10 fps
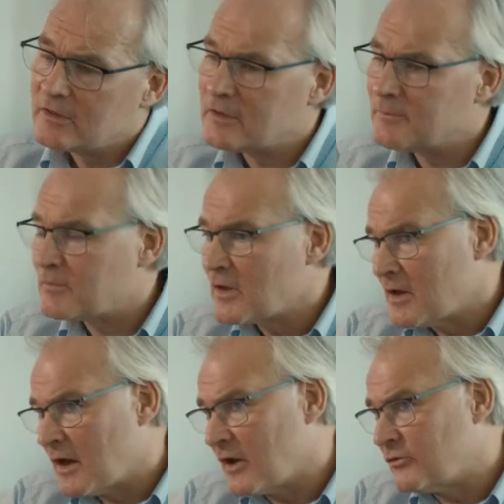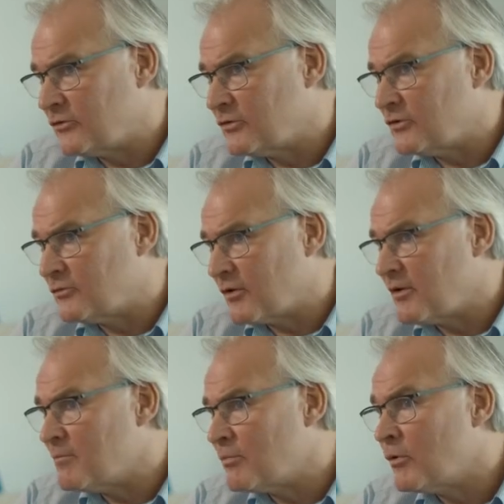Um, hydrogen is
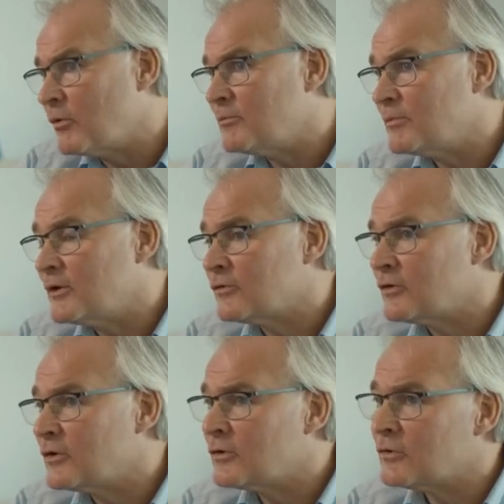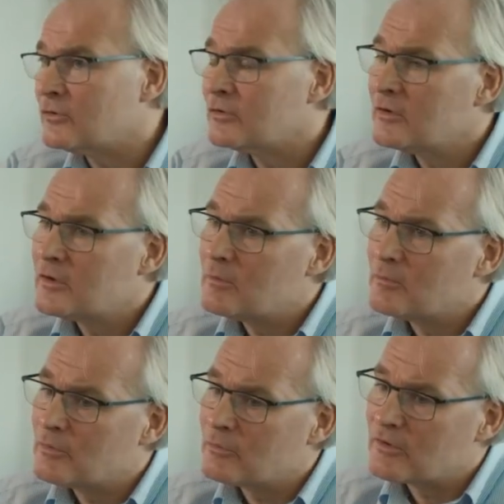very important because it could
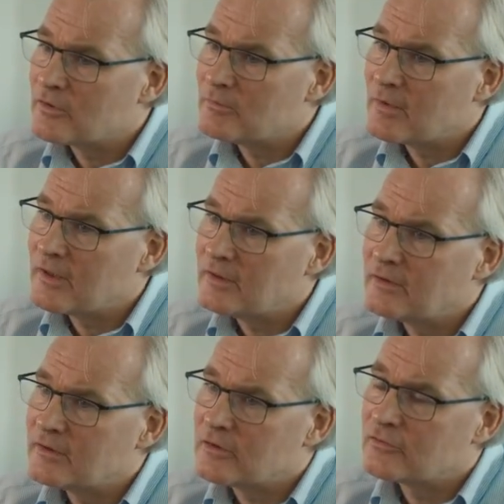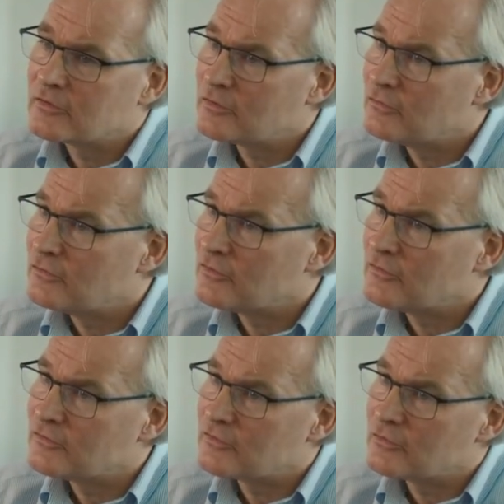be one of the main uh,
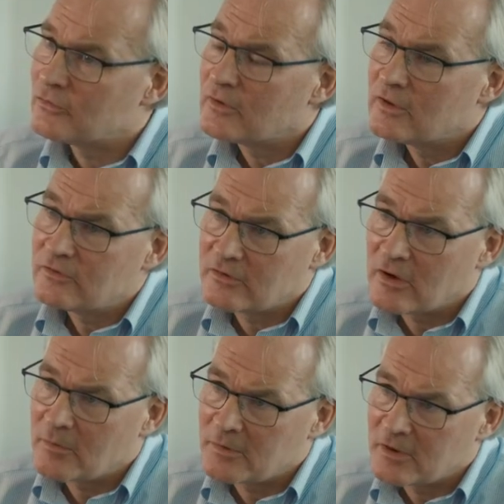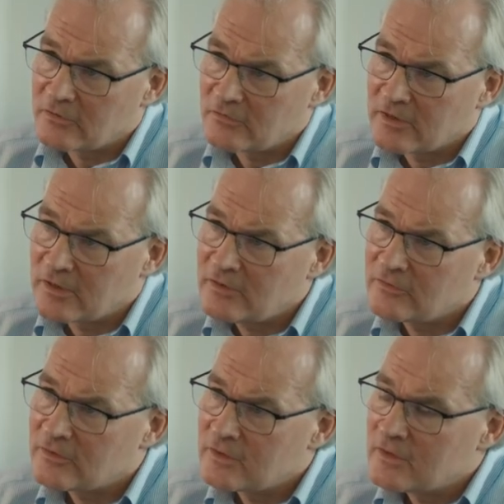solutions to decarbonising
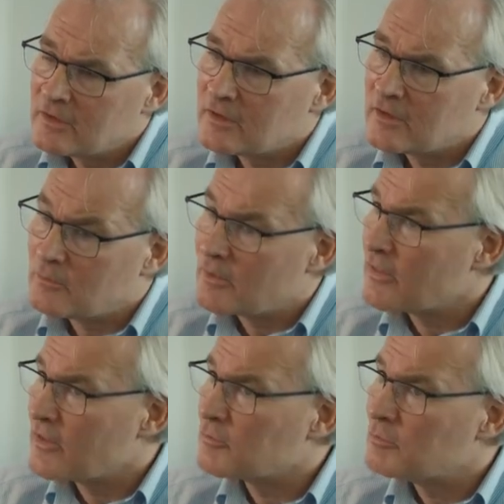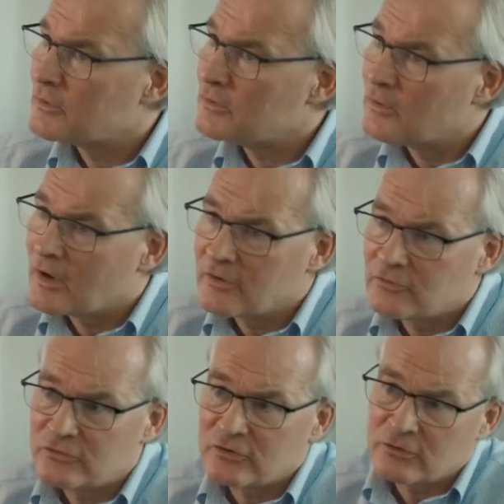heat, uh, whether that's blue
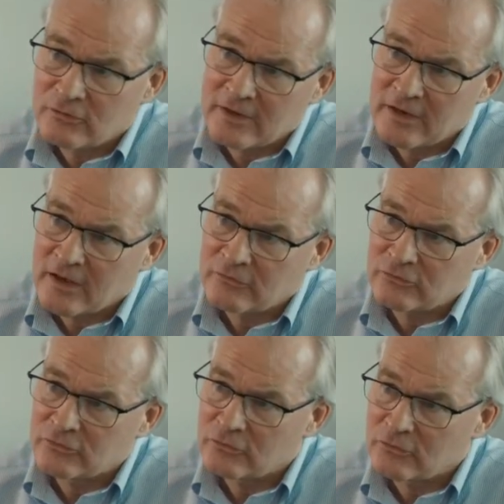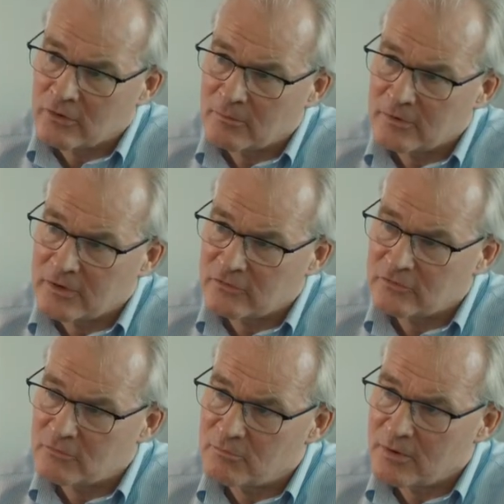hydrogen, green hydrogen, or a
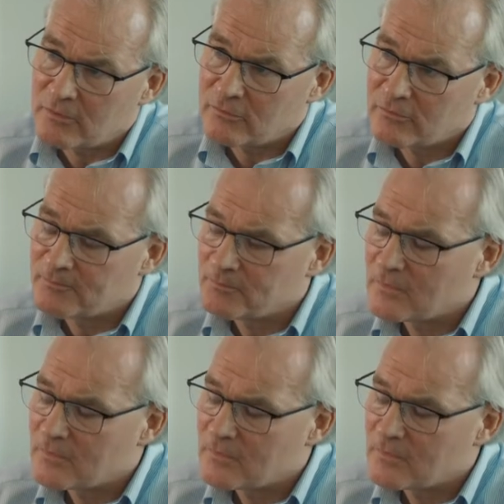combination of both.